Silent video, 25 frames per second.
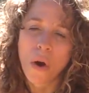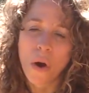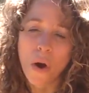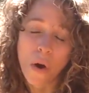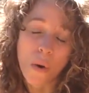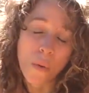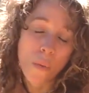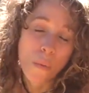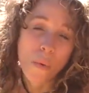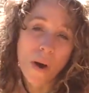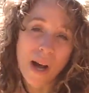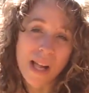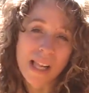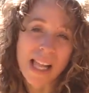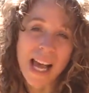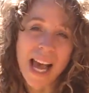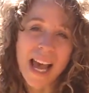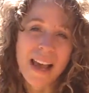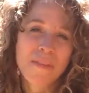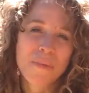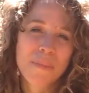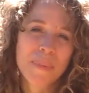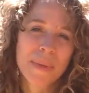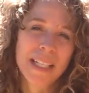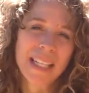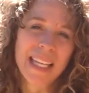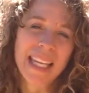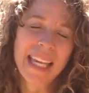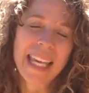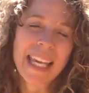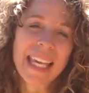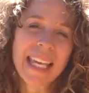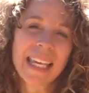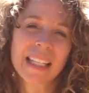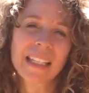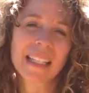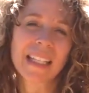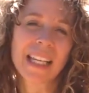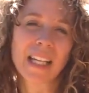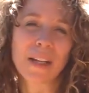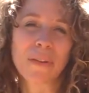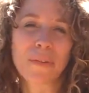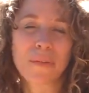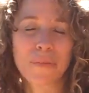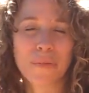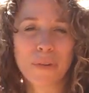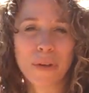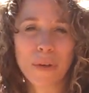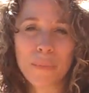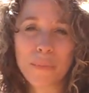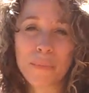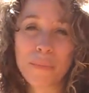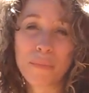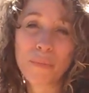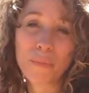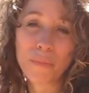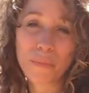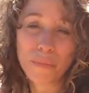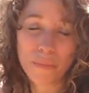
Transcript: uh, while i've been healing from